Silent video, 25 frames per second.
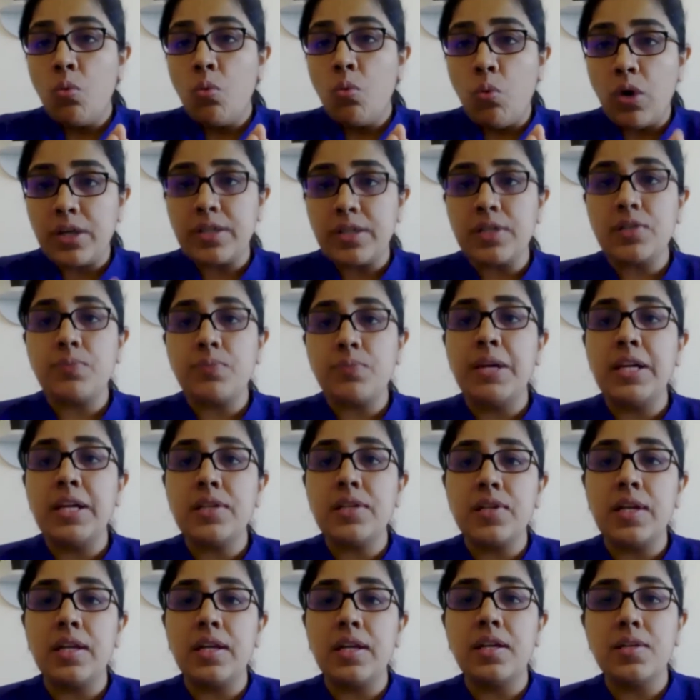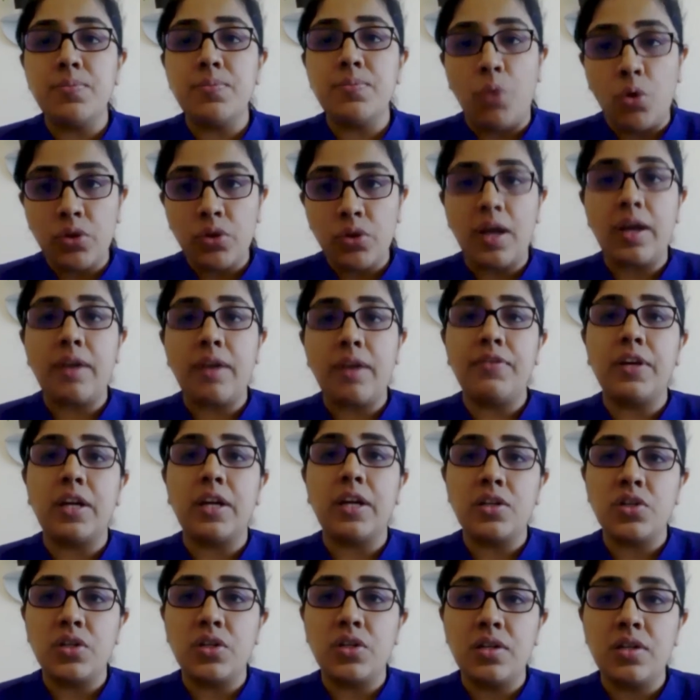what is being seen is both are
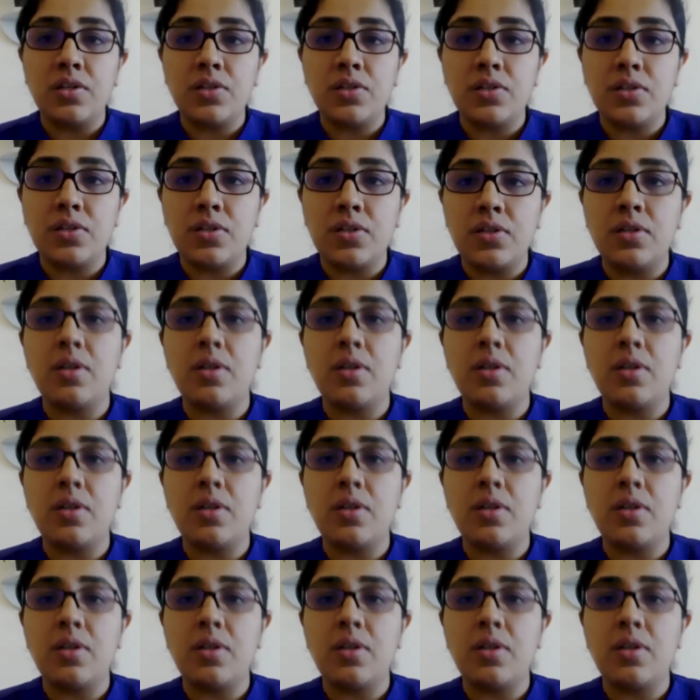efficacious